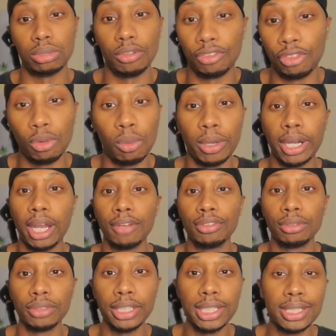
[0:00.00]
for
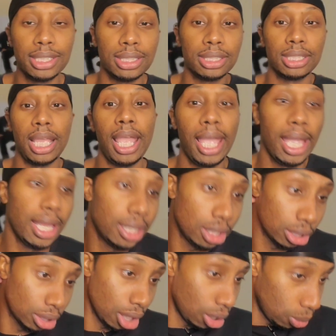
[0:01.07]
whatever reason. And
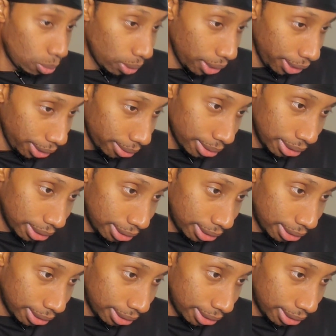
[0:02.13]
you know what?